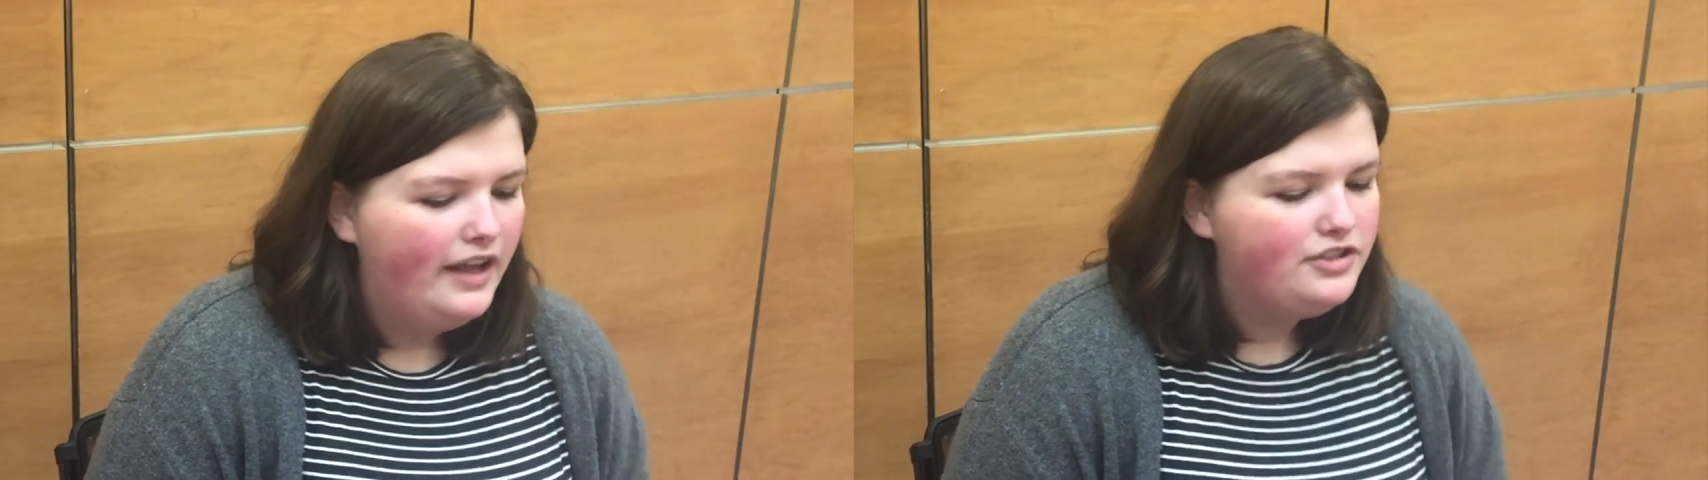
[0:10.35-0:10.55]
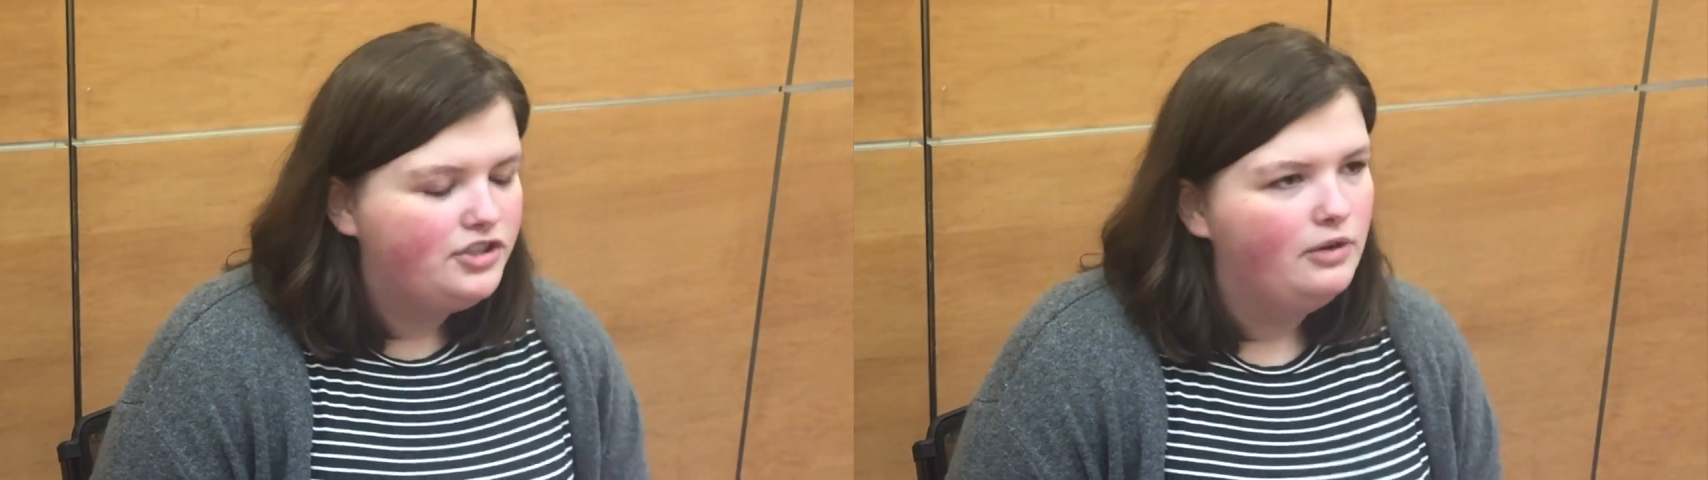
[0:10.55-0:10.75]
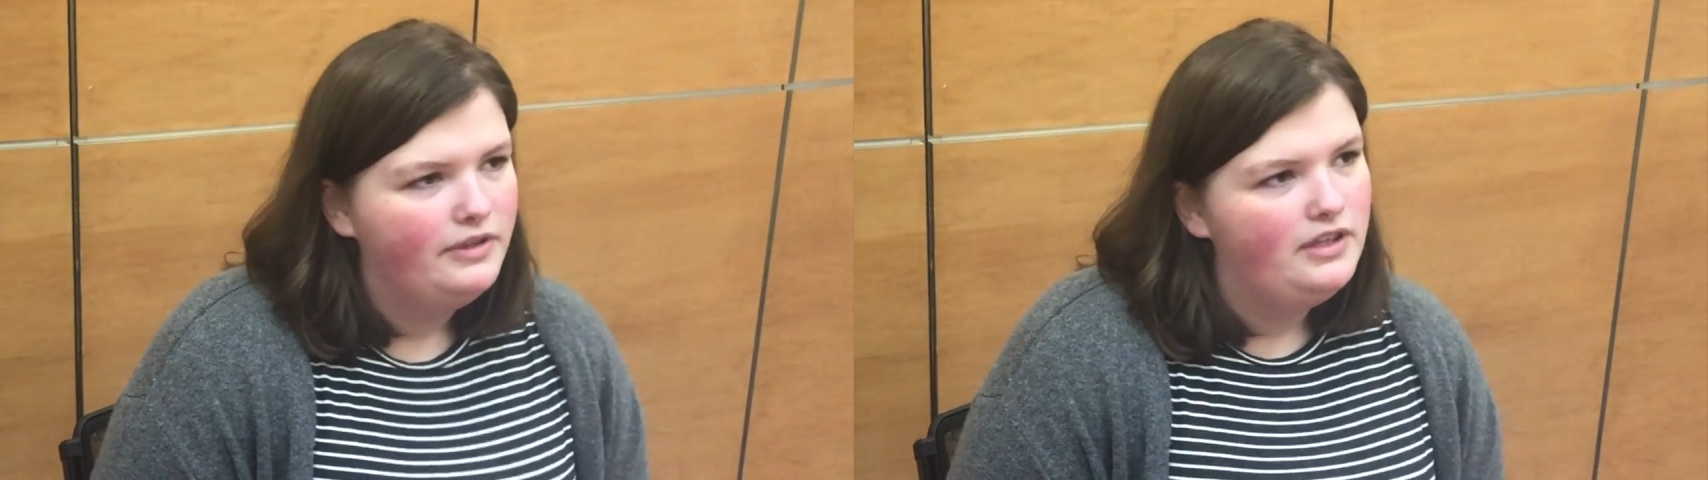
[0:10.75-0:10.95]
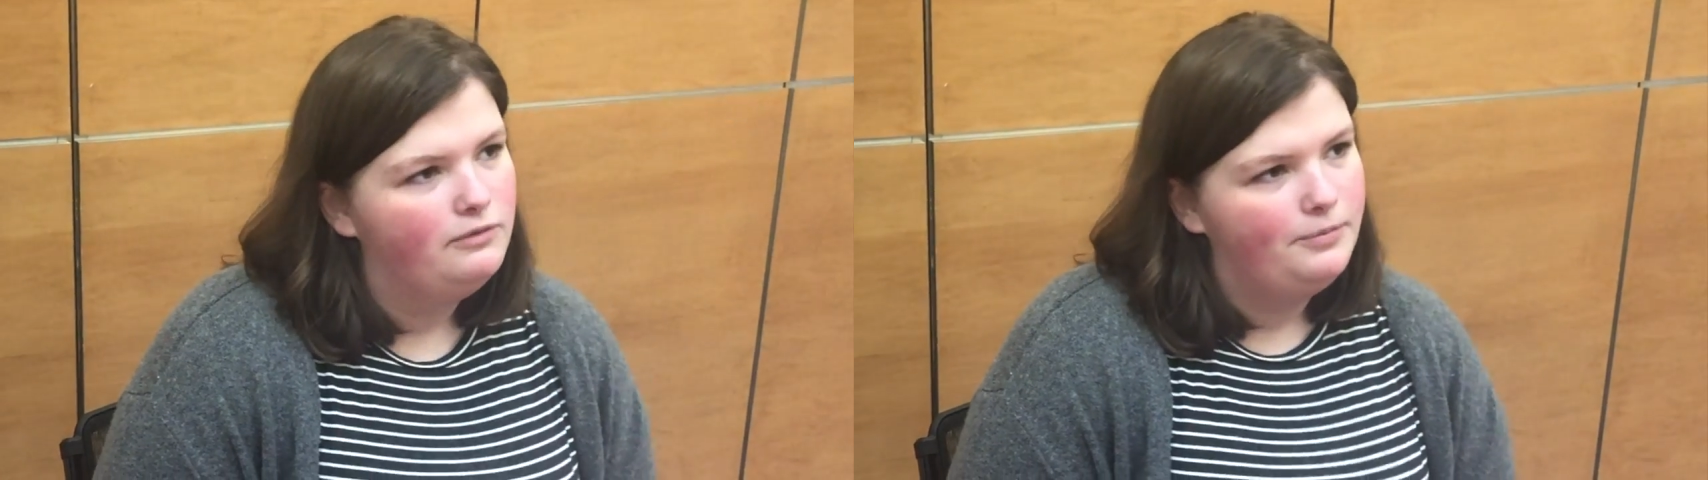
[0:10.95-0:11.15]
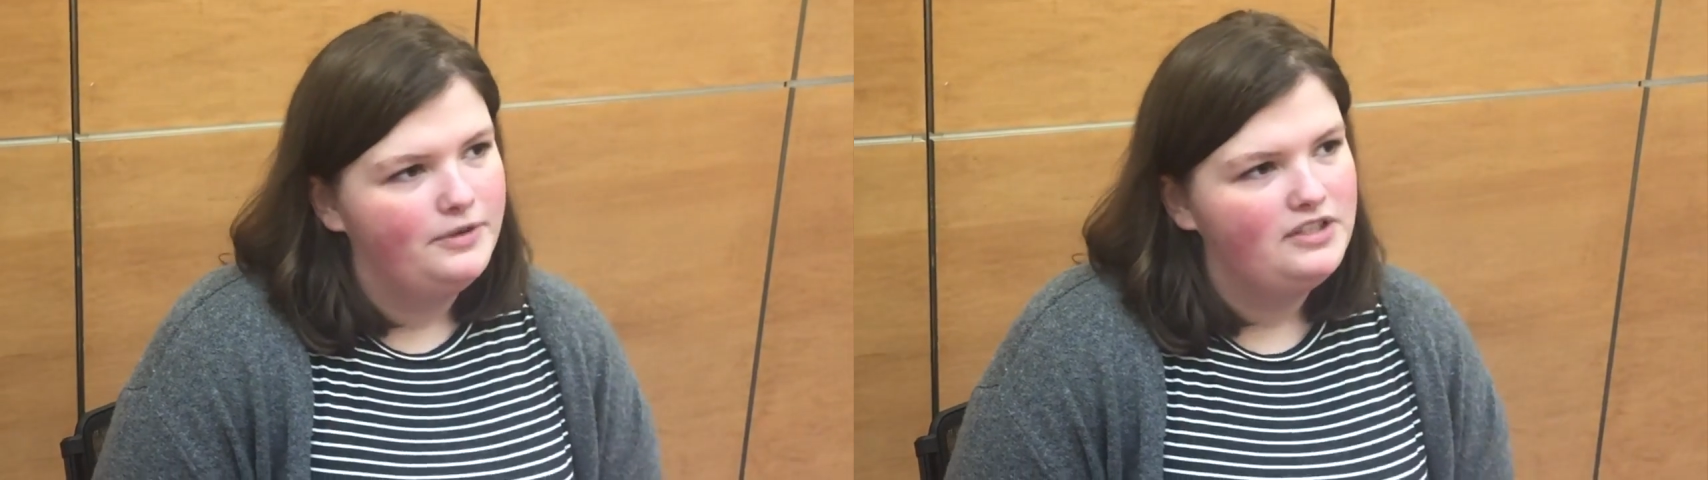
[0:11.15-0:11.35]
it's showing that
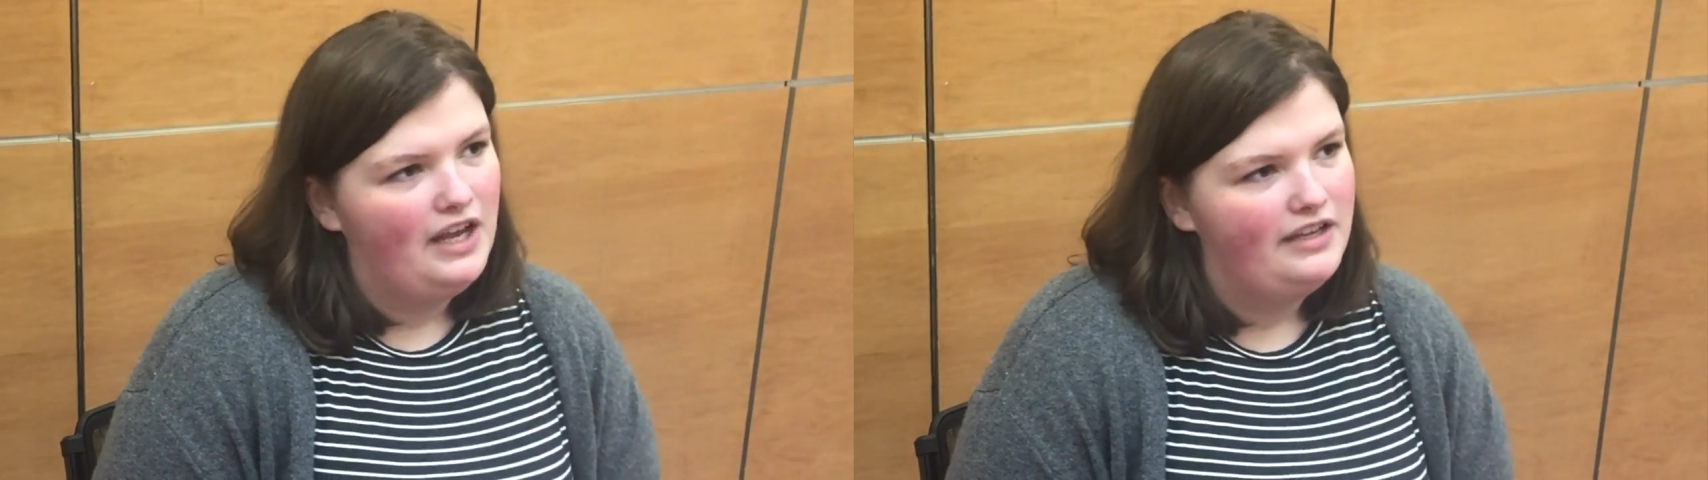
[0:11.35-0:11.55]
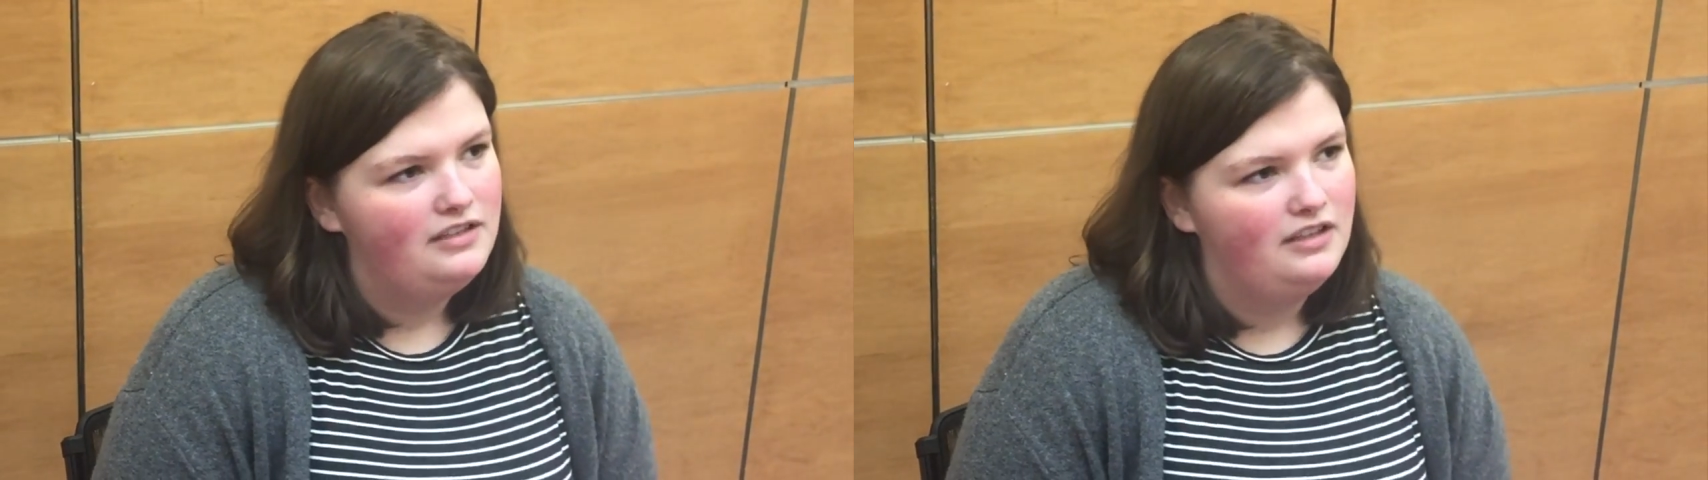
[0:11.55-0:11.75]
we're precise